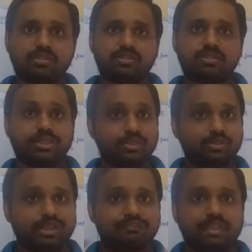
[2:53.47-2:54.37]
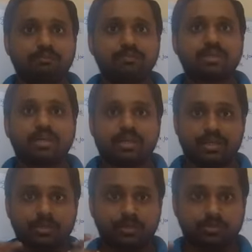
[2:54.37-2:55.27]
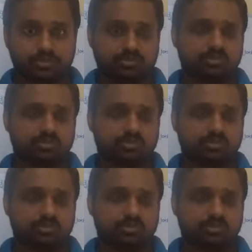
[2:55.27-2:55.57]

You need to develop a new,